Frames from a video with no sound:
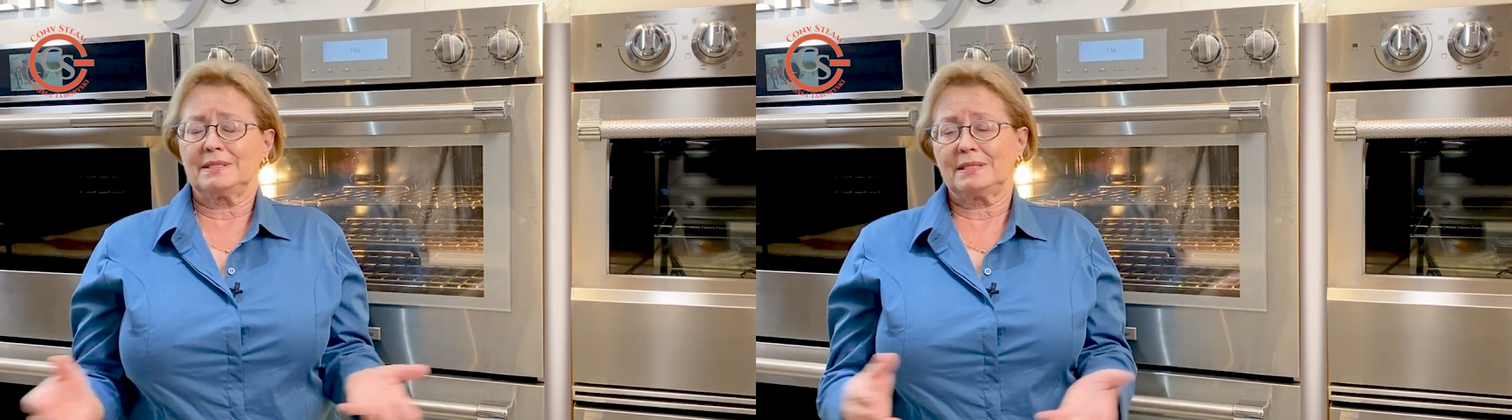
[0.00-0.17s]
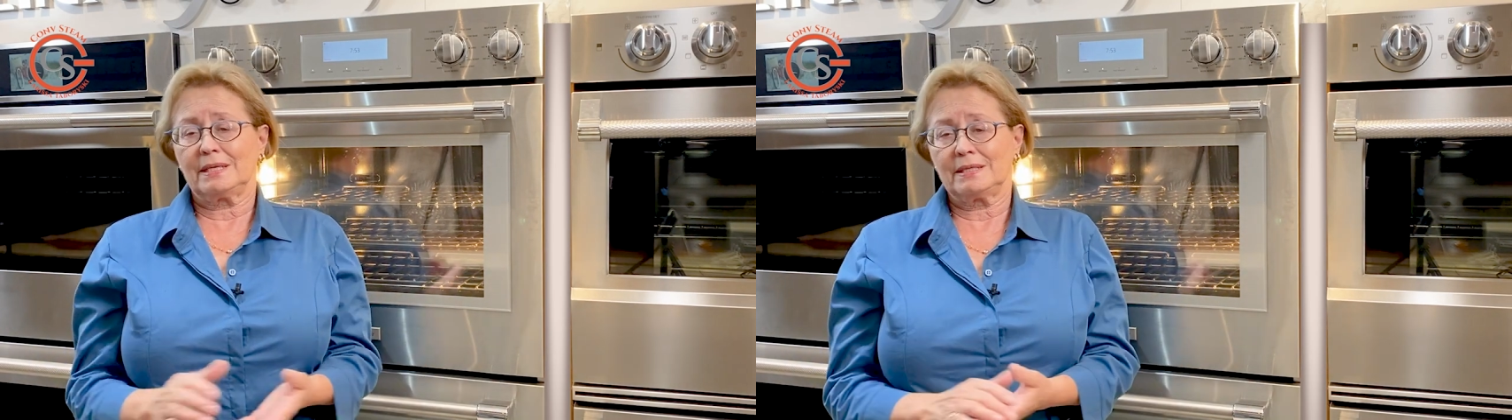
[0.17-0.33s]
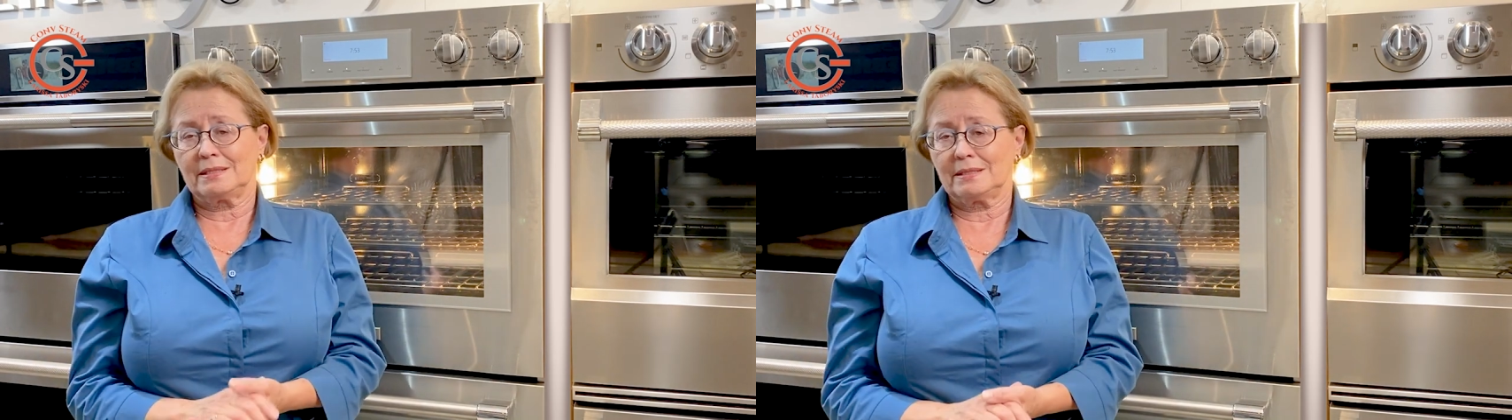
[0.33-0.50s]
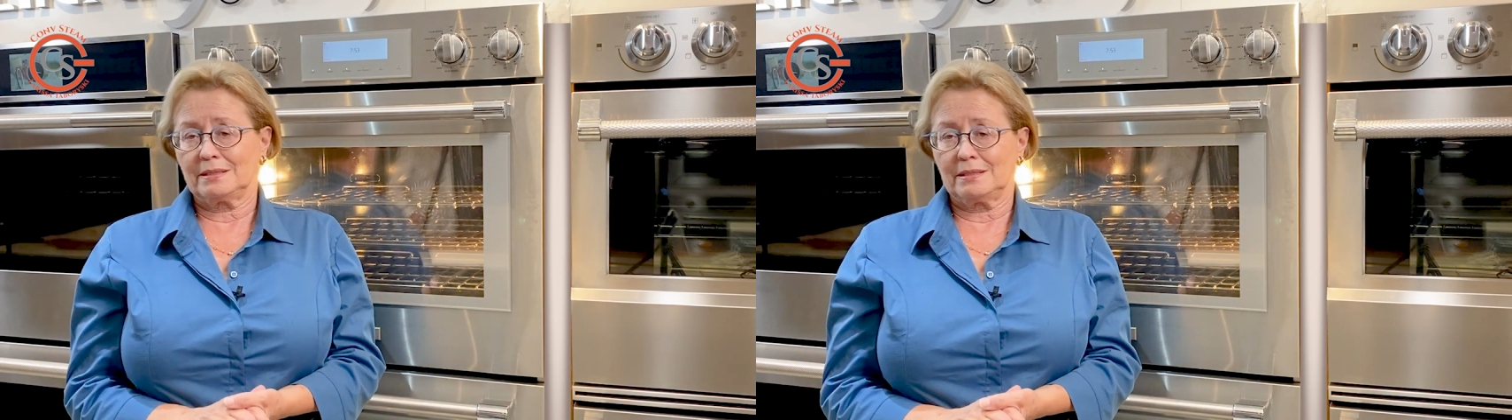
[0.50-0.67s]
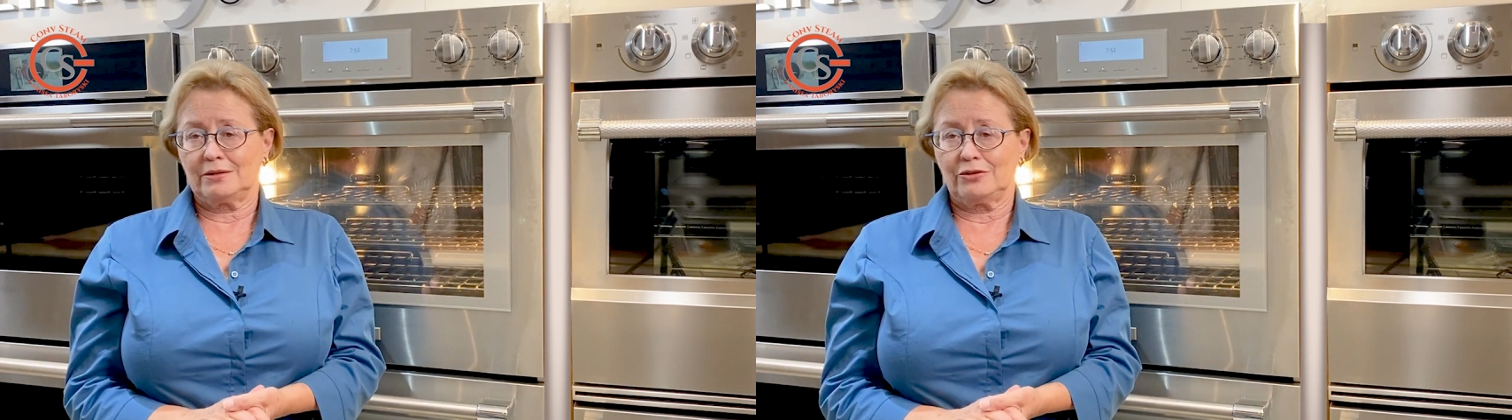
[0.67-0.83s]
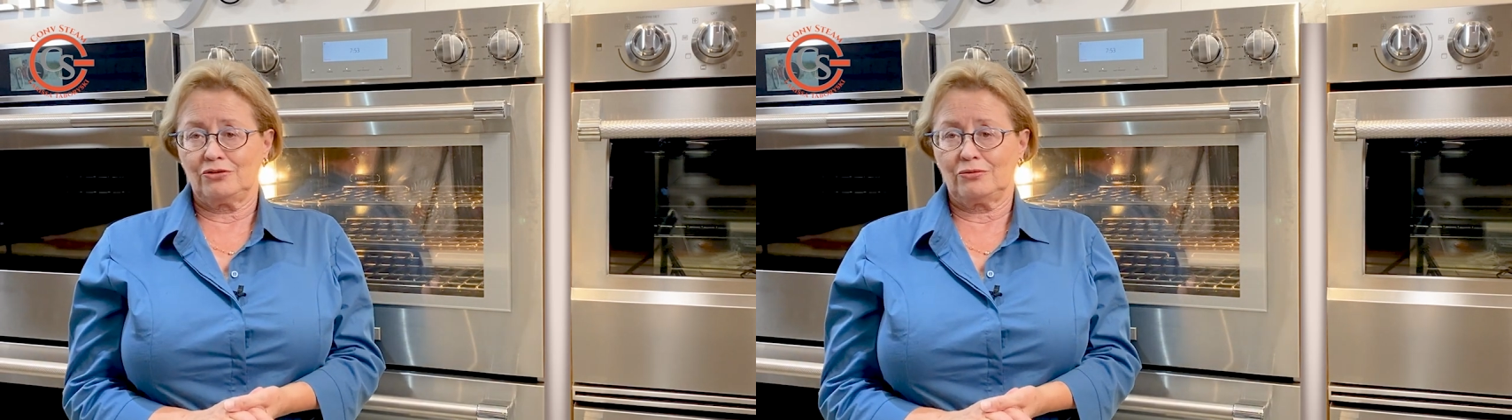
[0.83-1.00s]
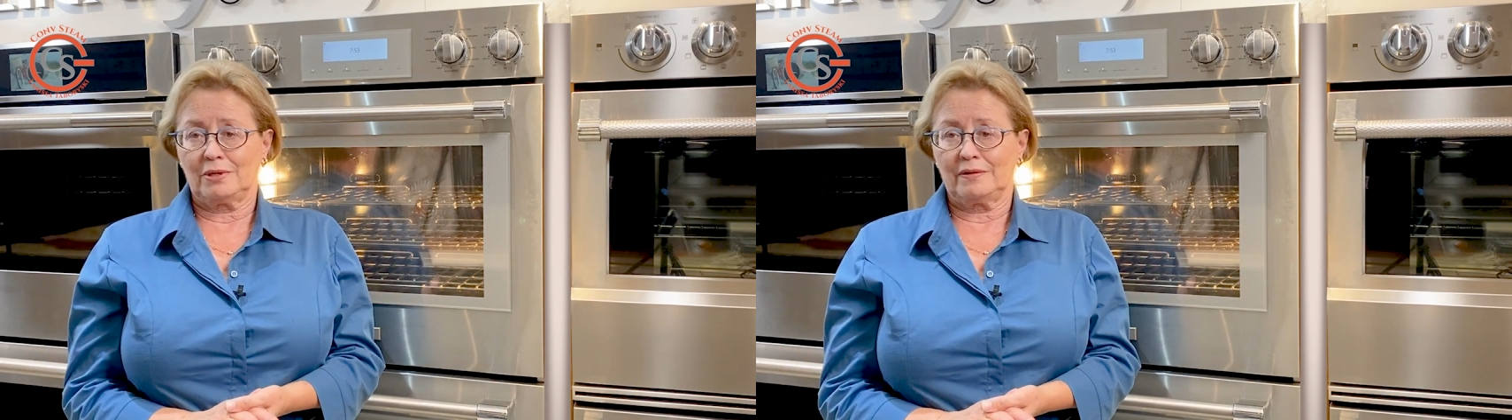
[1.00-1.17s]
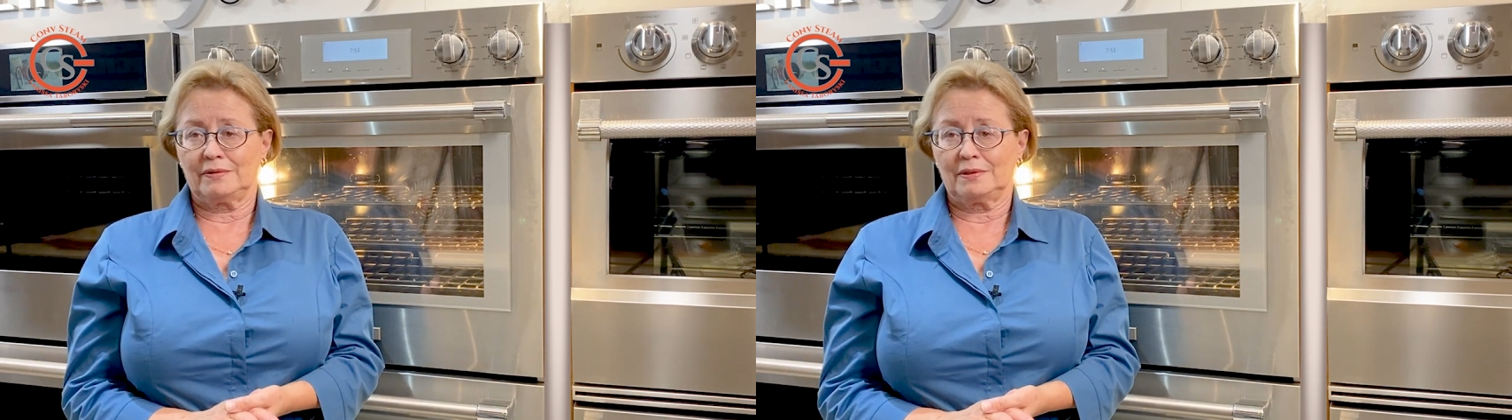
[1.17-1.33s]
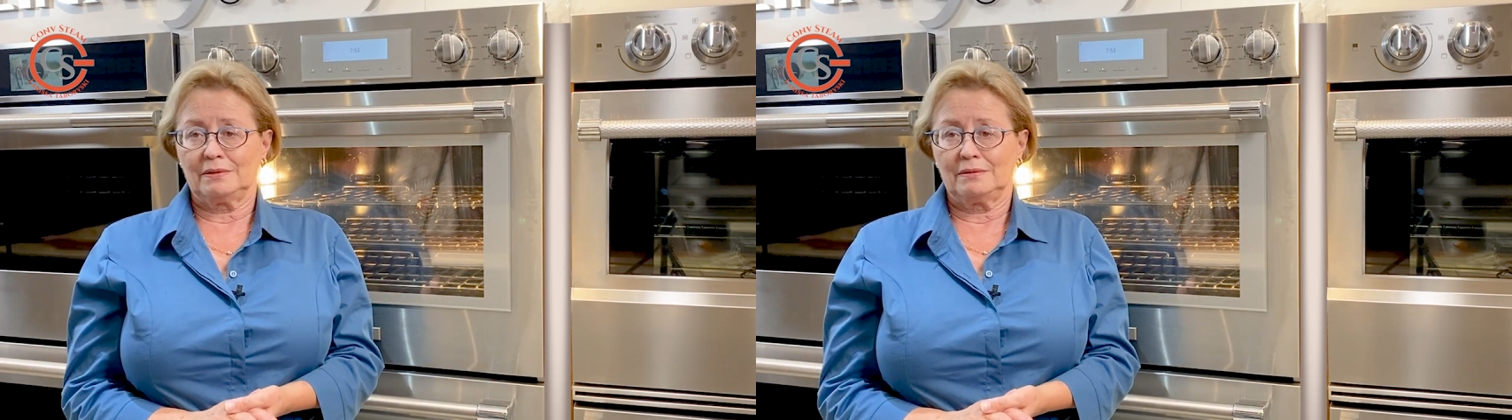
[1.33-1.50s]
disasters in a new
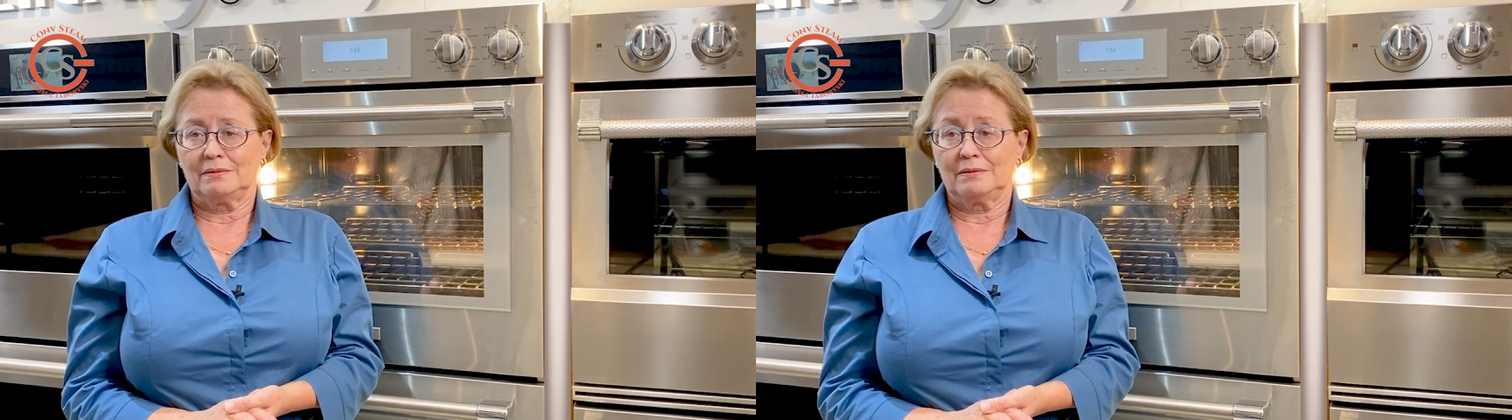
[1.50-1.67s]
oven.